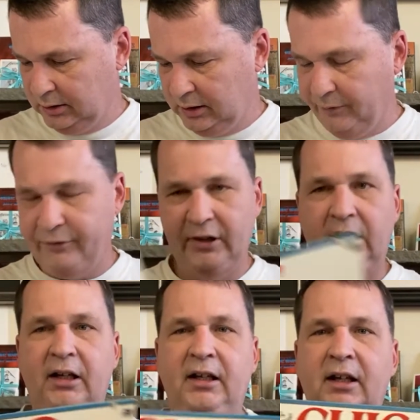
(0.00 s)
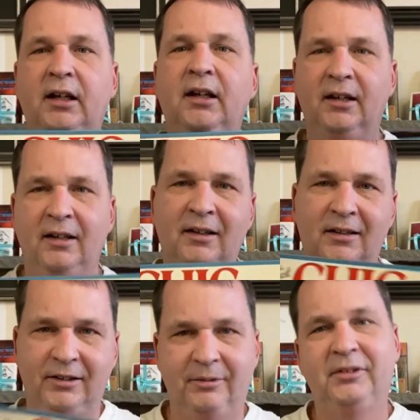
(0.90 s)
Le Freak.
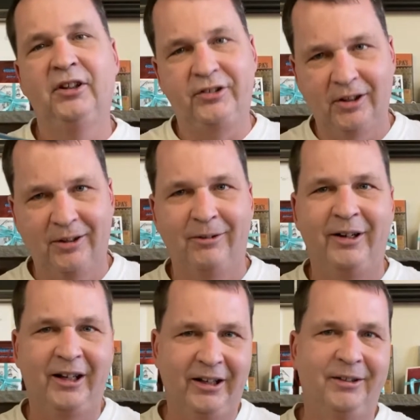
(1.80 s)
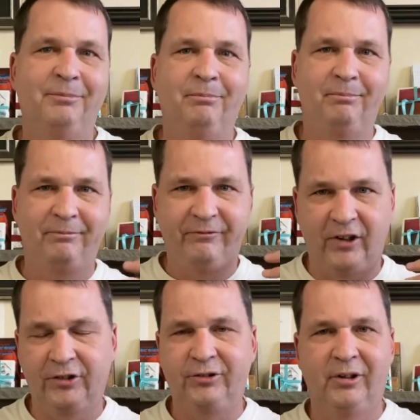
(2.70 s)
So disco, again,
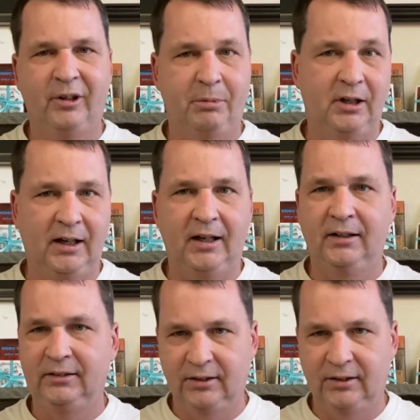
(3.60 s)
funk's gone up a lot.